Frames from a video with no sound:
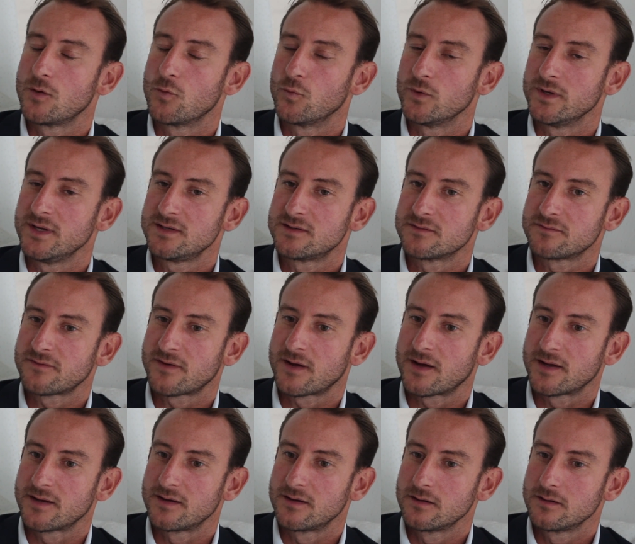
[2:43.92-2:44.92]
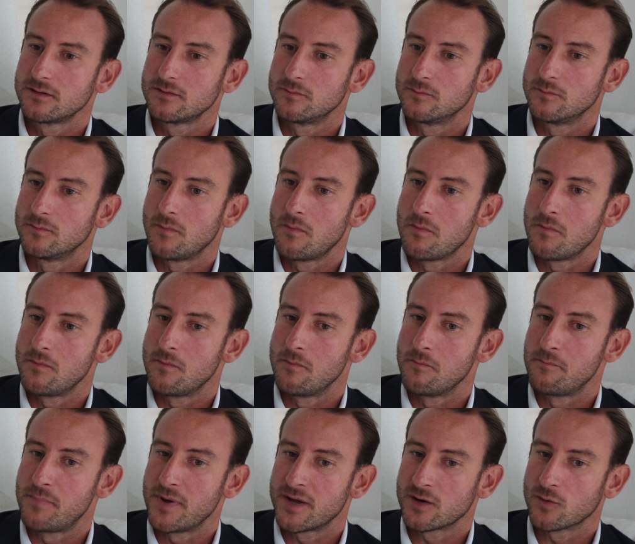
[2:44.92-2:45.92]
We need to find
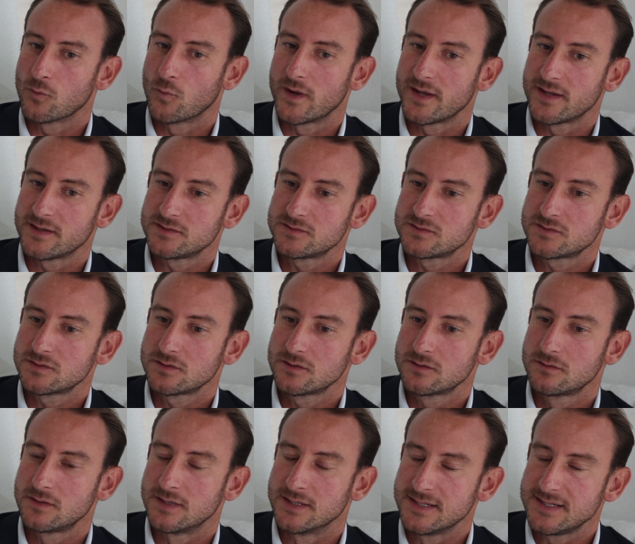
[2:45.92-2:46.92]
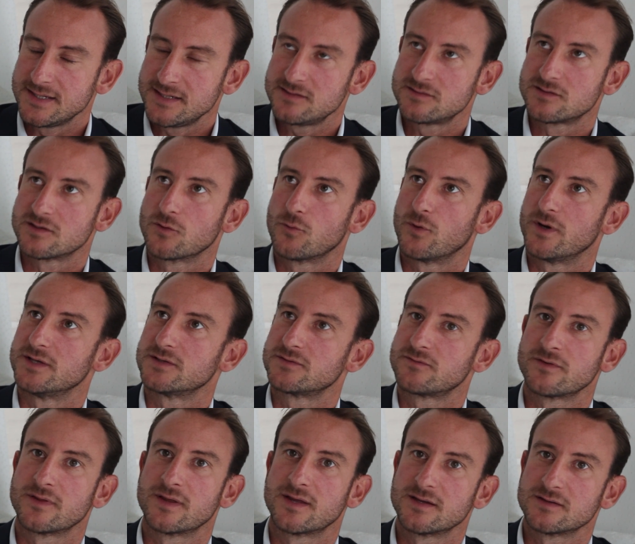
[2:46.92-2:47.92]
better ways and easier ways
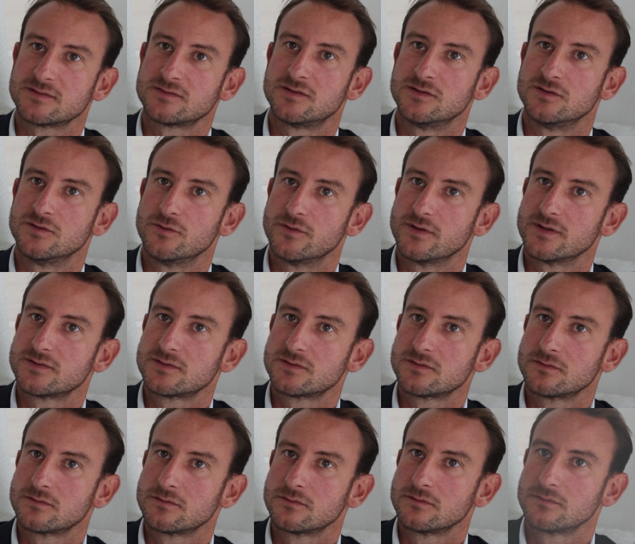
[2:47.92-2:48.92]
for the guests to do this.